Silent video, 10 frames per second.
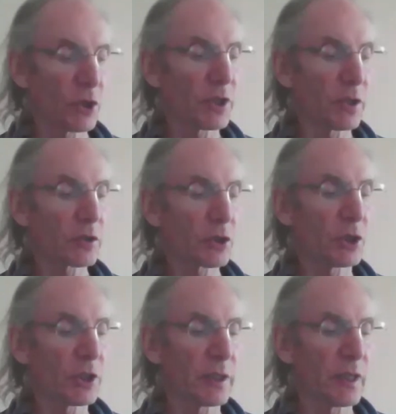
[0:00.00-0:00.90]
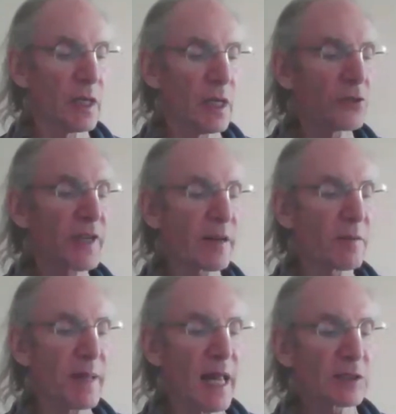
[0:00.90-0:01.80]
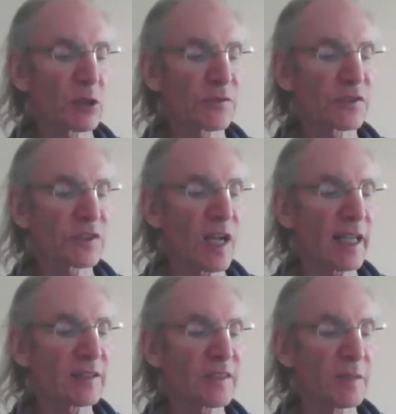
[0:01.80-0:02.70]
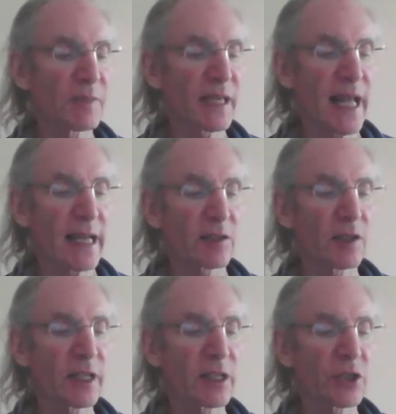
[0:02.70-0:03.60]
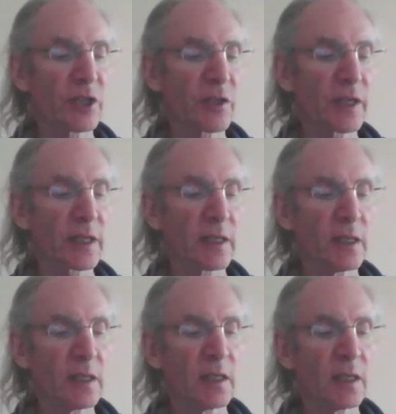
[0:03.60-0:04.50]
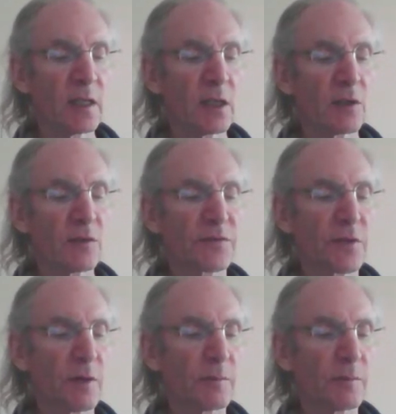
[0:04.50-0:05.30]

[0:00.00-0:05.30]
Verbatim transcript: Oh, good, good you've got a Bachelor of Science in Mechanical Engineering. Yes.